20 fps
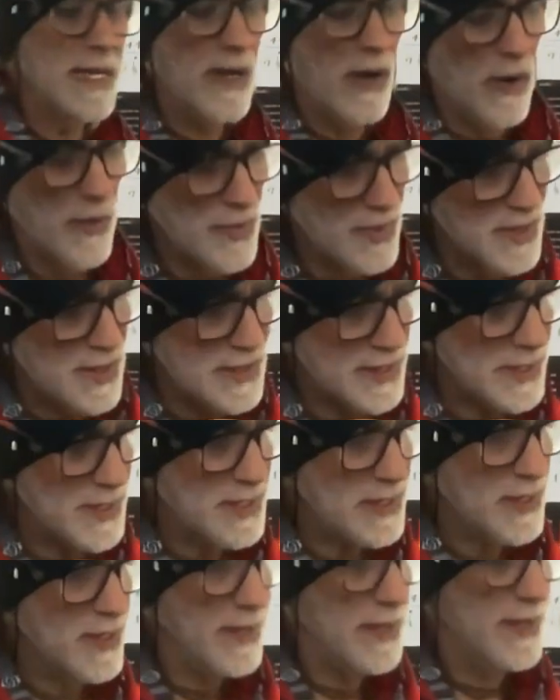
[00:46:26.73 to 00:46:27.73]
on
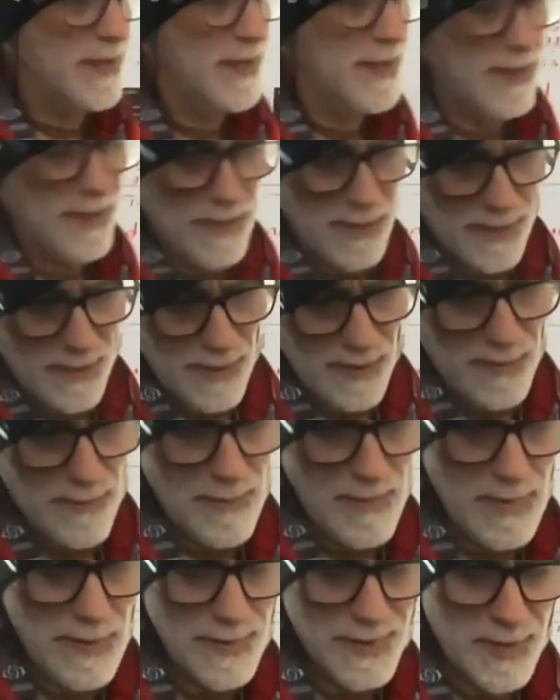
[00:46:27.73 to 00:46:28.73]
the
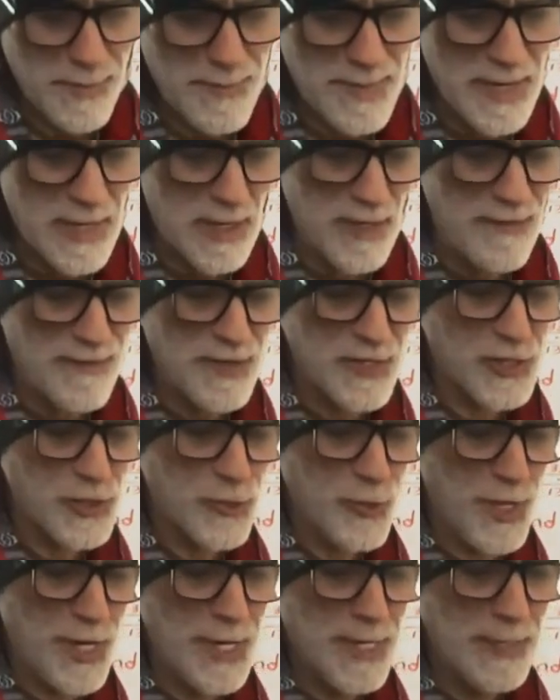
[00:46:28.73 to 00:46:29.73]
middle of the
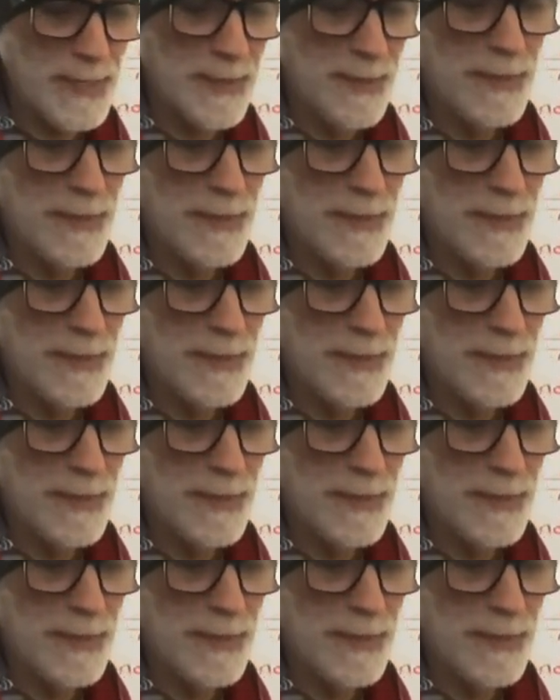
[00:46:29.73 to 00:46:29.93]
string,